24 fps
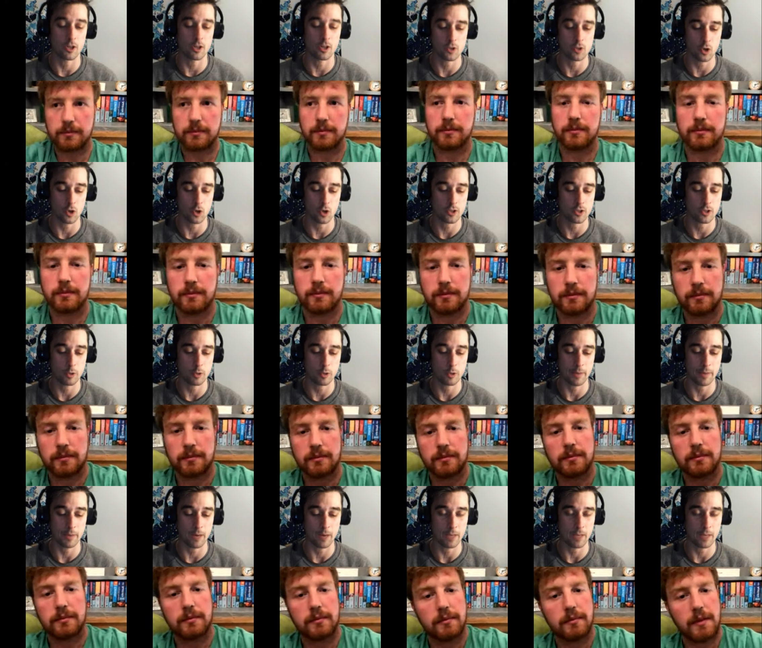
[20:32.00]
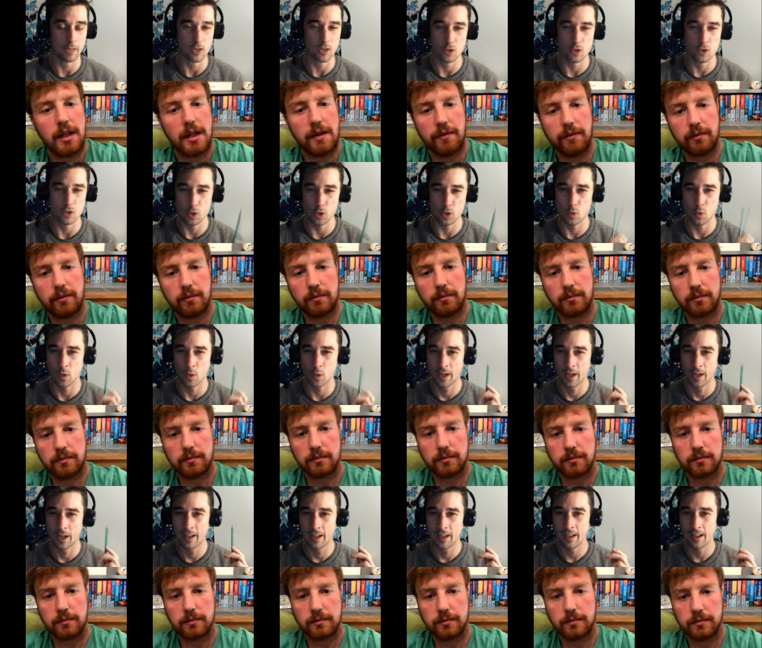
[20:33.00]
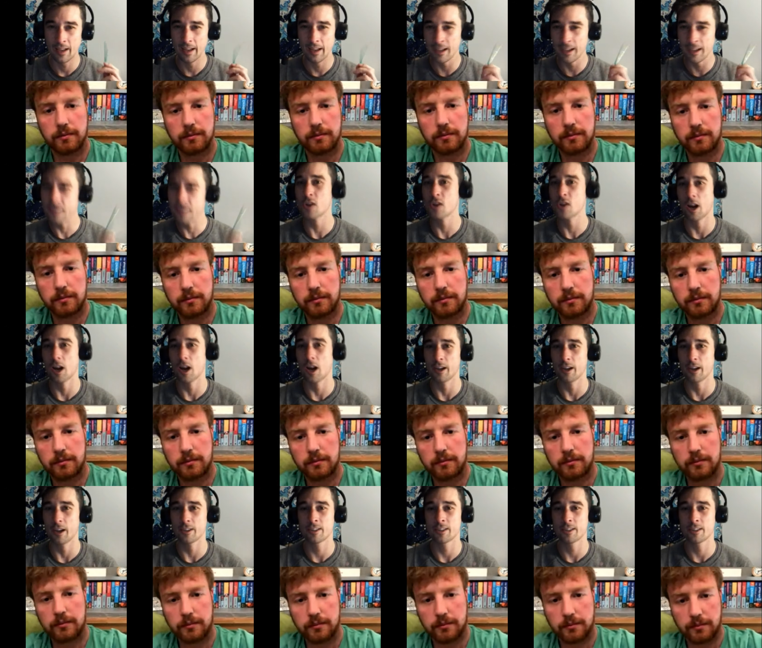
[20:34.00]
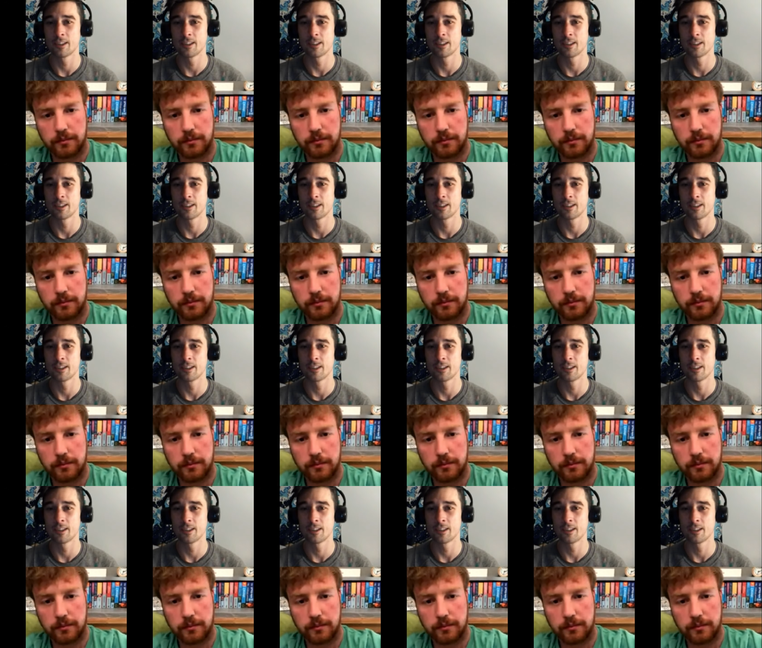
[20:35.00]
Speaker 1: to talk to you about because yeah. you hitchhiked